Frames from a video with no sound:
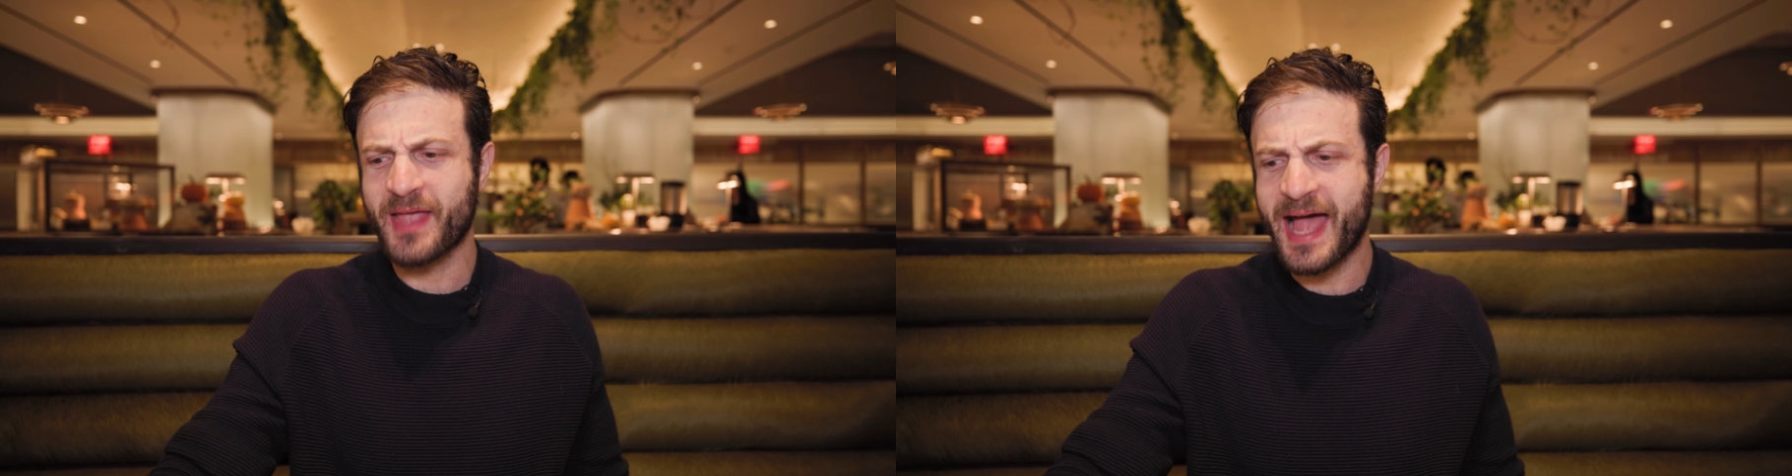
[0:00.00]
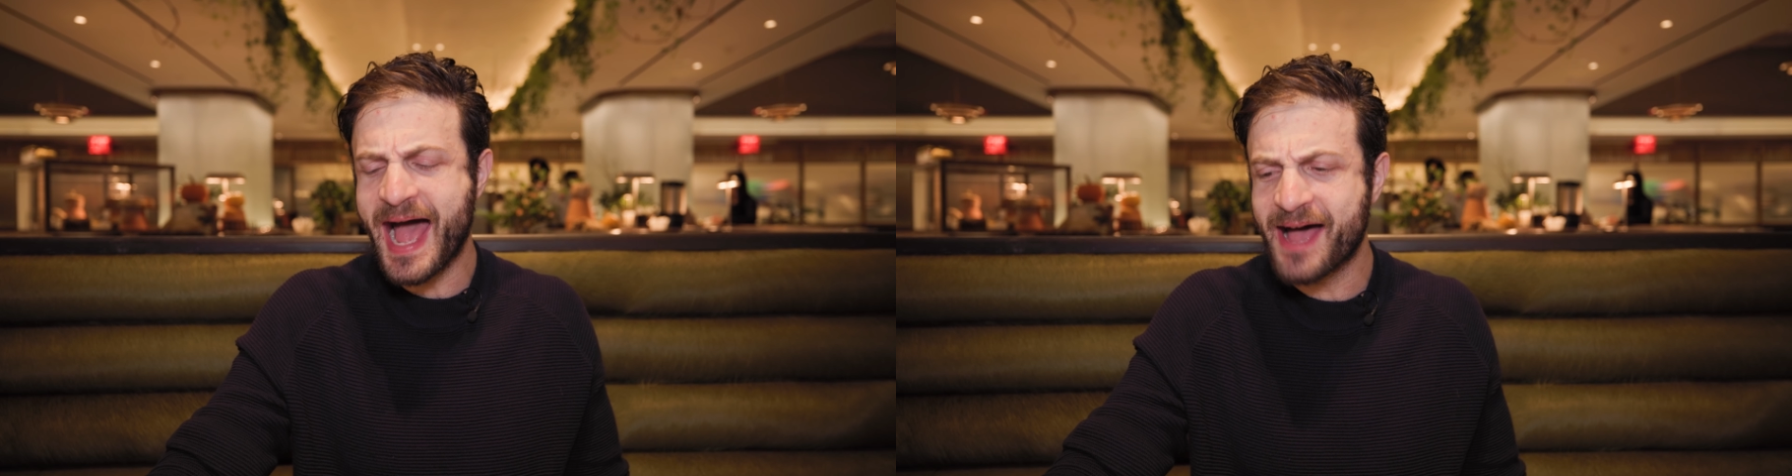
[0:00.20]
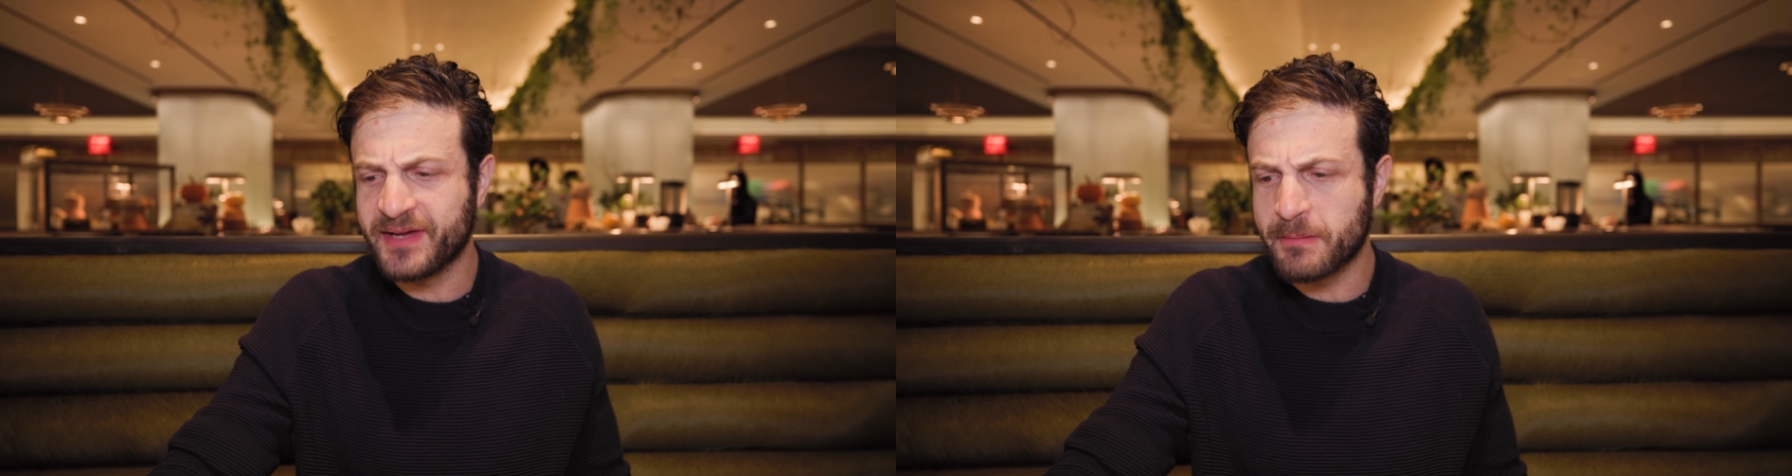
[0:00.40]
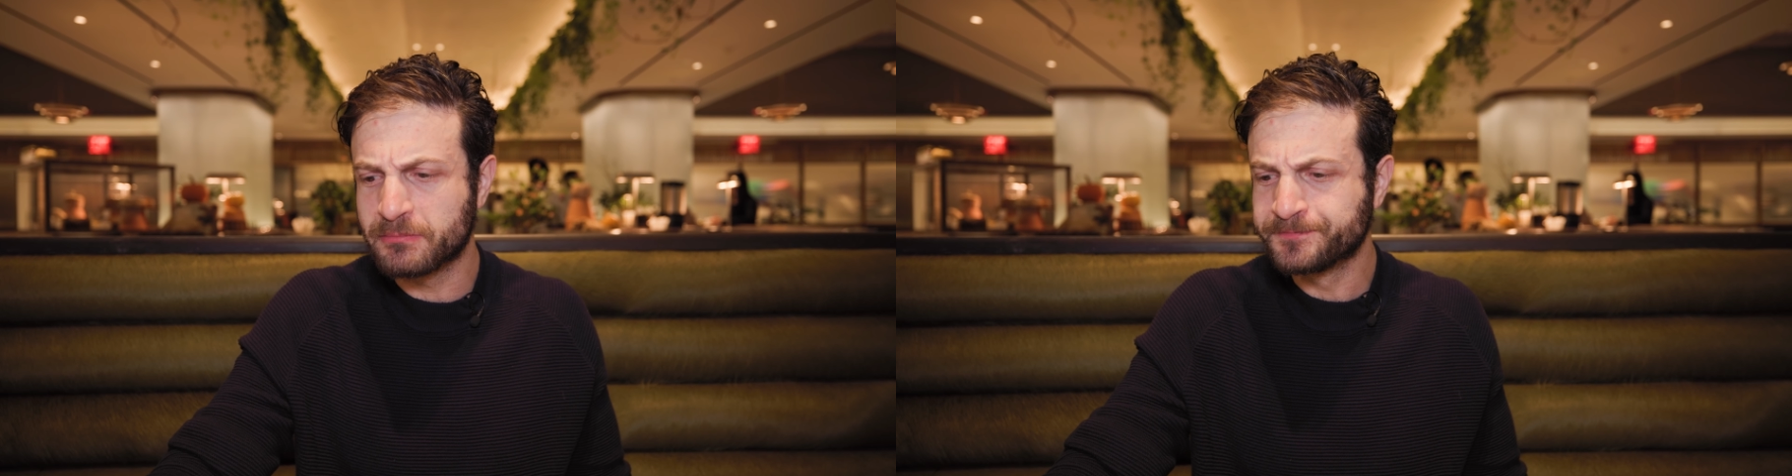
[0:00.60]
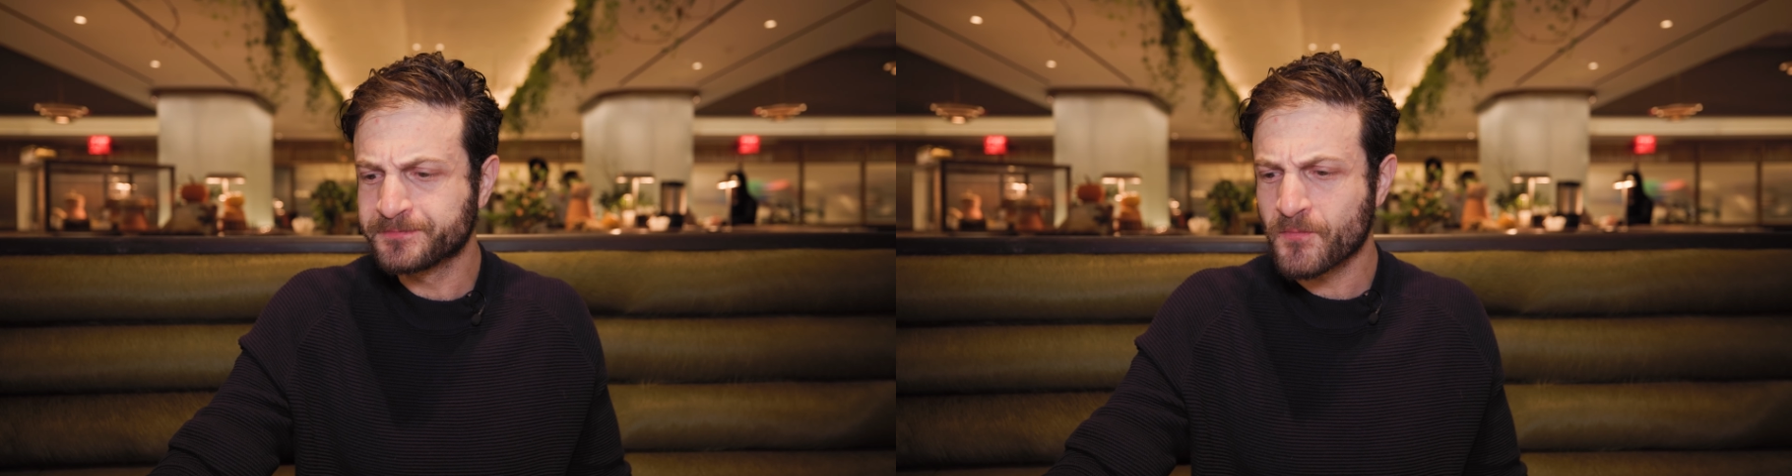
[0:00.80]
Having
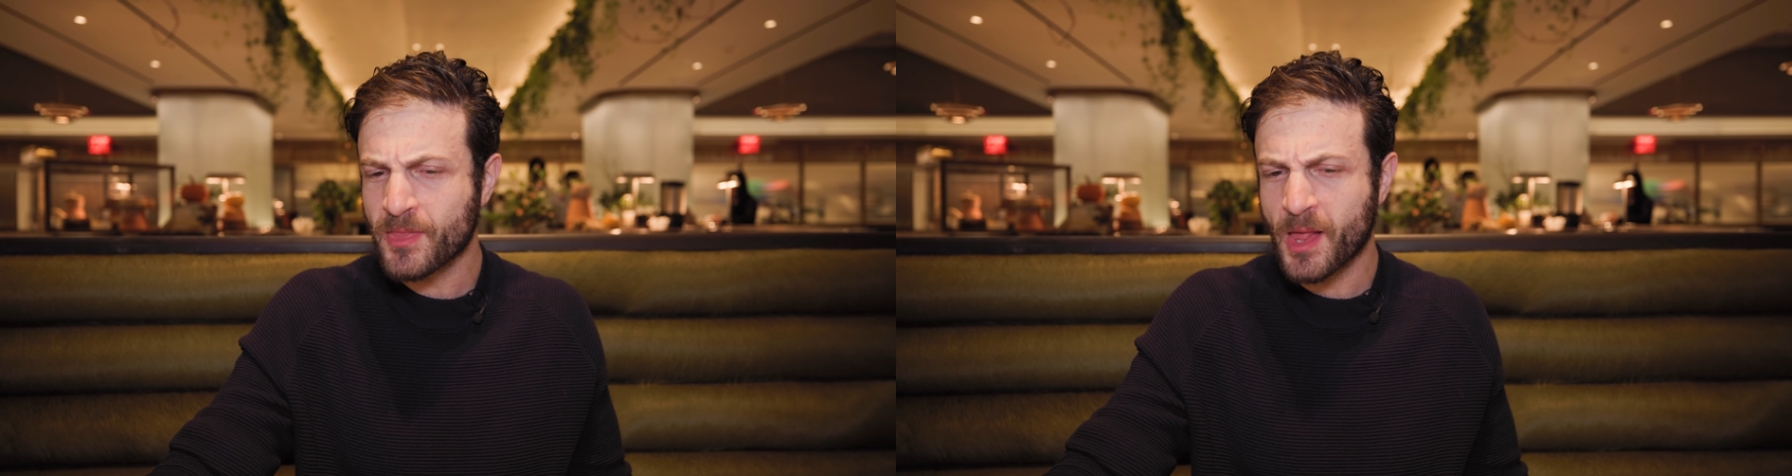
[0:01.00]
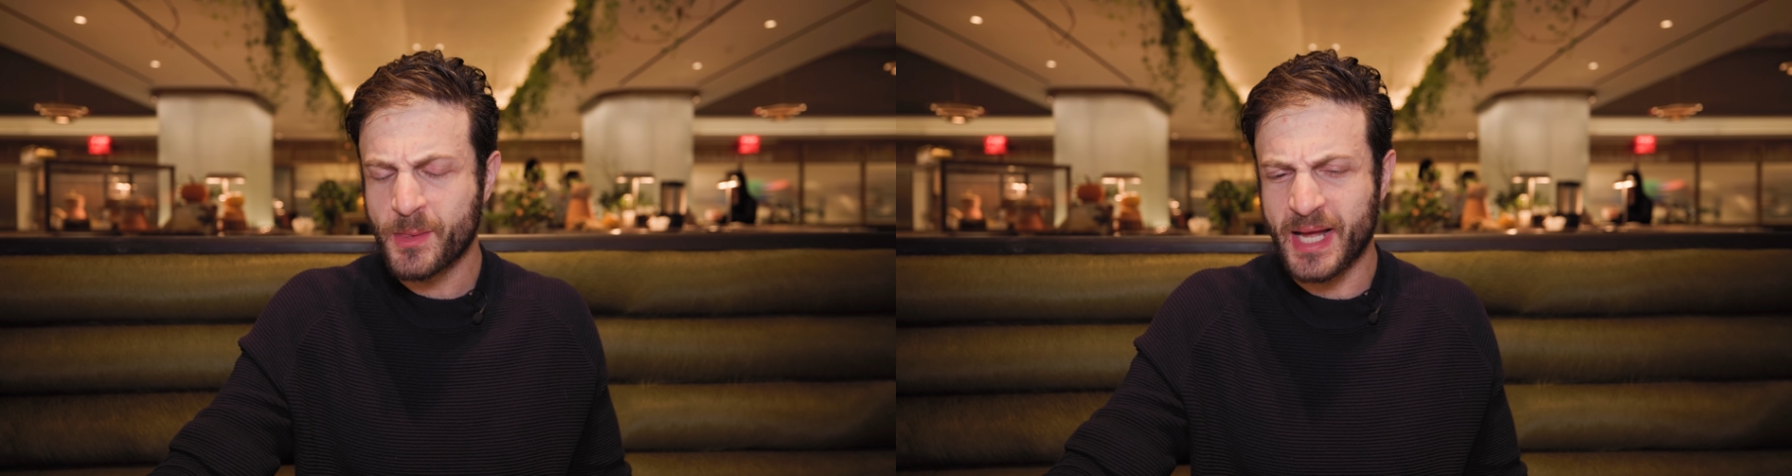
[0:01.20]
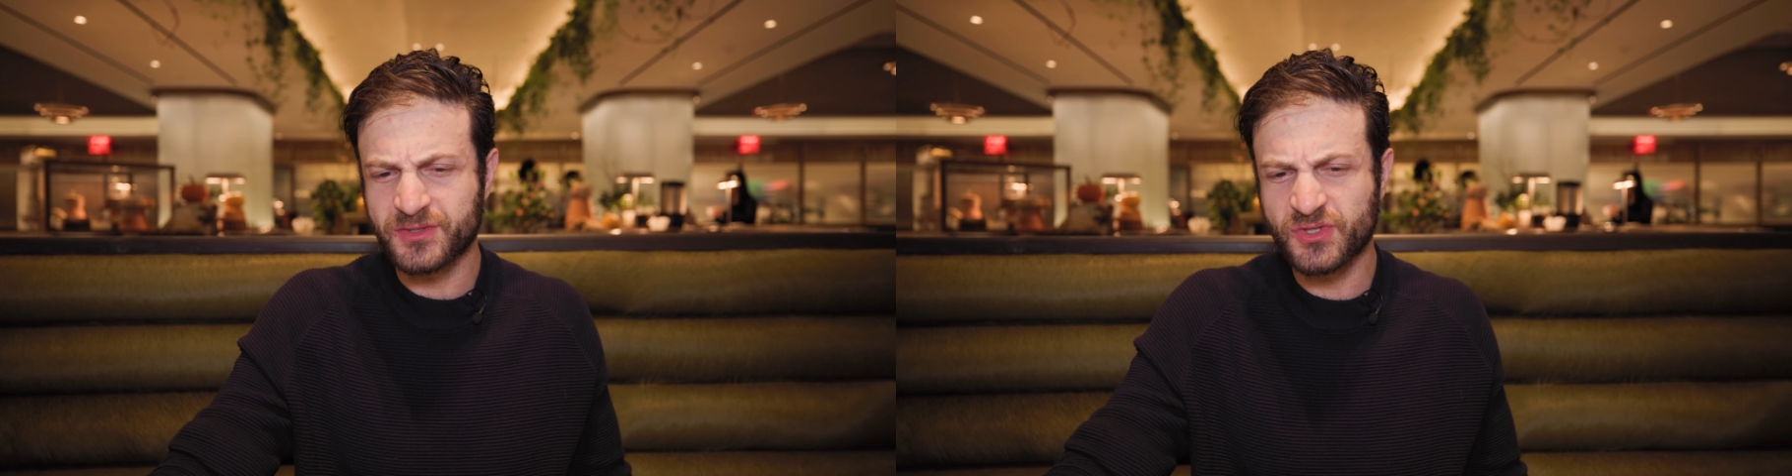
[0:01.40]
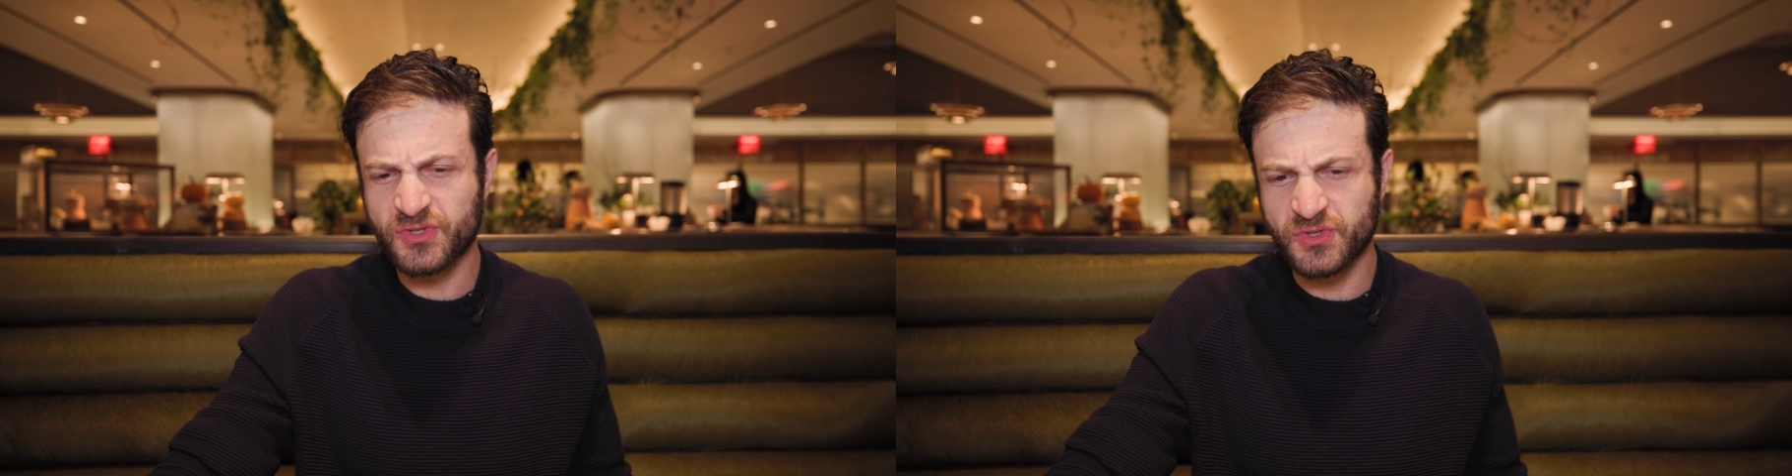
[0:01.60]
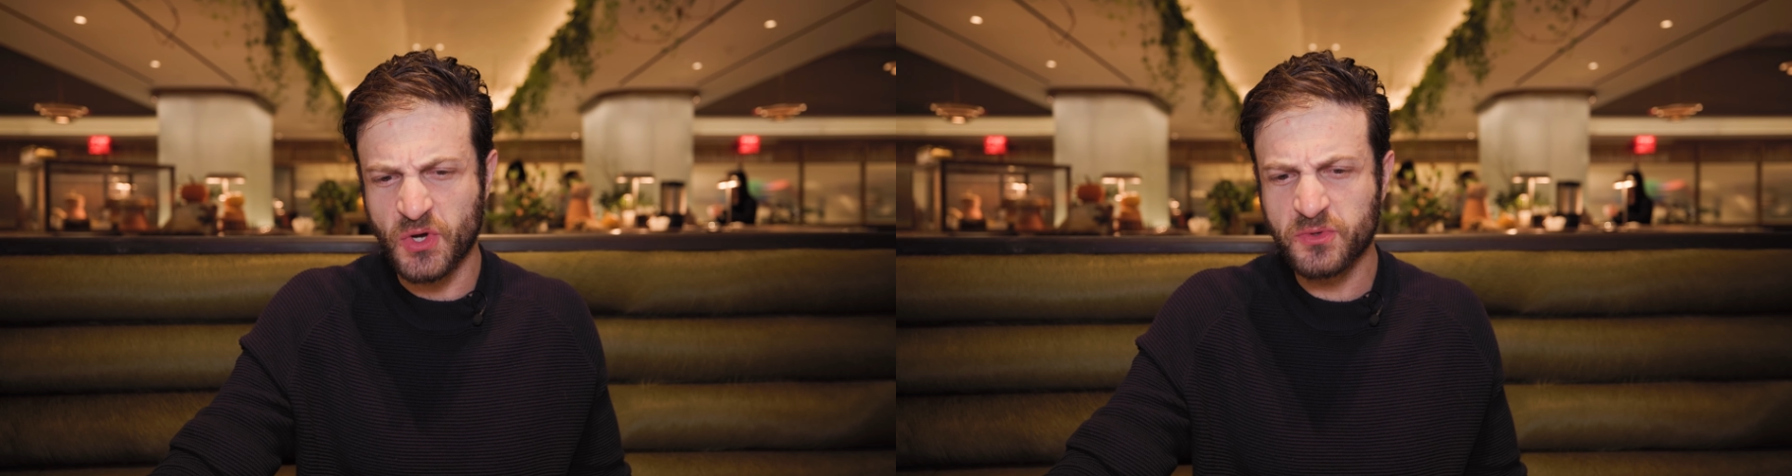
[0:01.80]
that
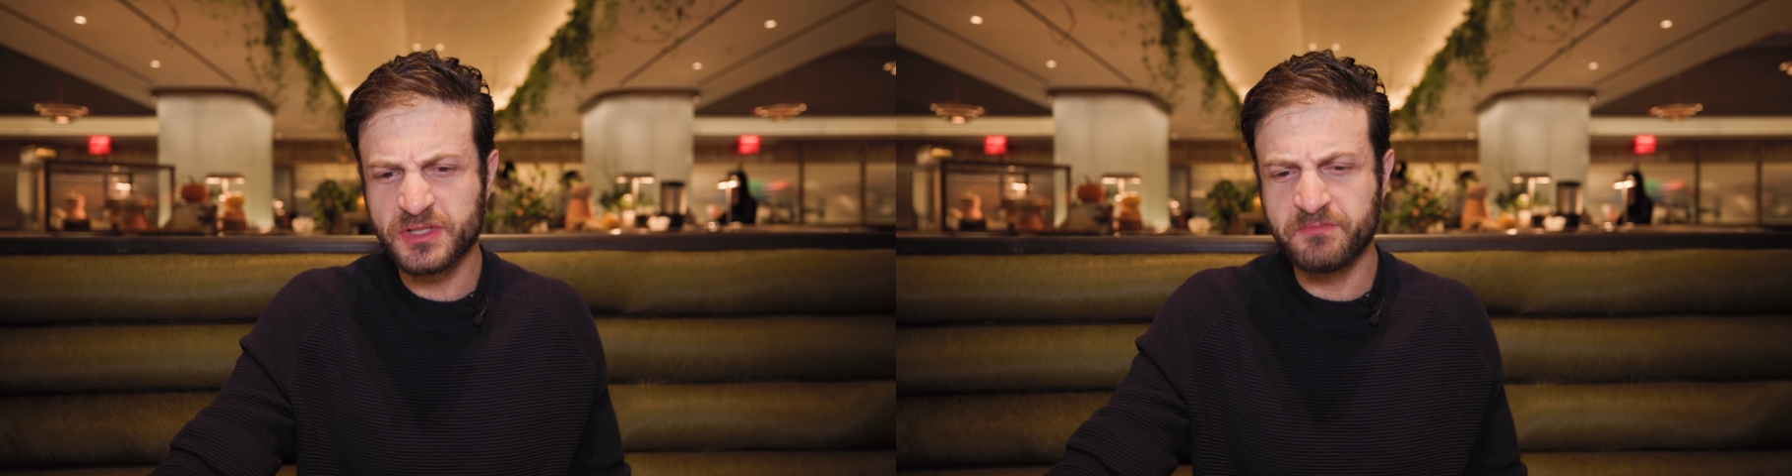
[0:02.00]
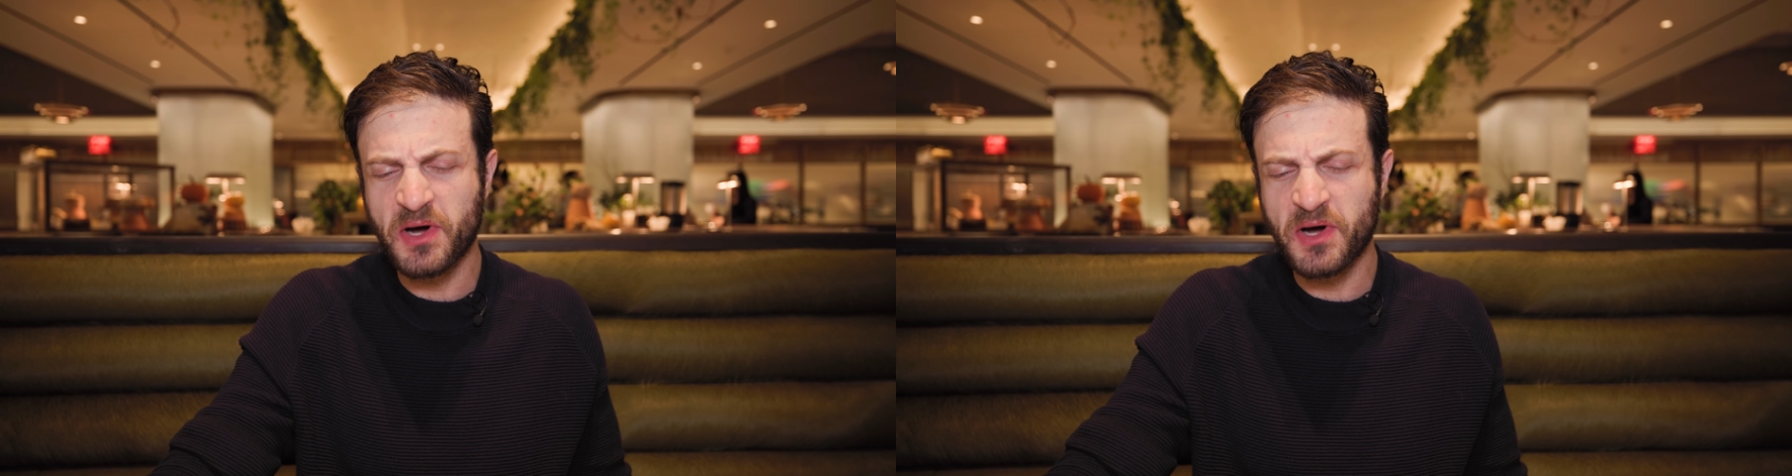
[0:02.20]
soaked